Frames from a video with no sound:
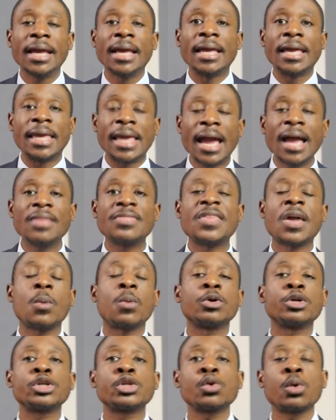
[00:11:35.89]
yet they
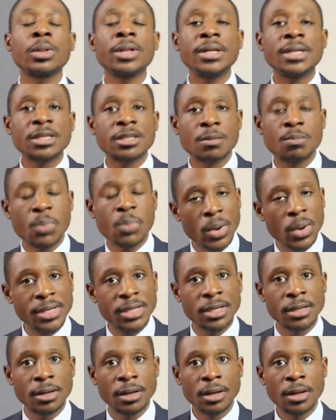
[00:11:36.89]
were sorely
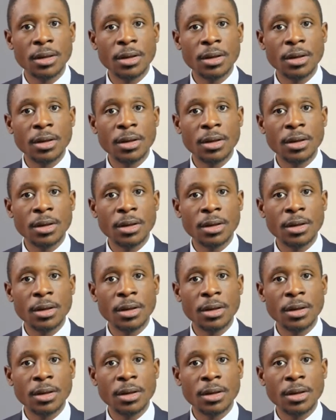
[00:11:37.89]
disappointed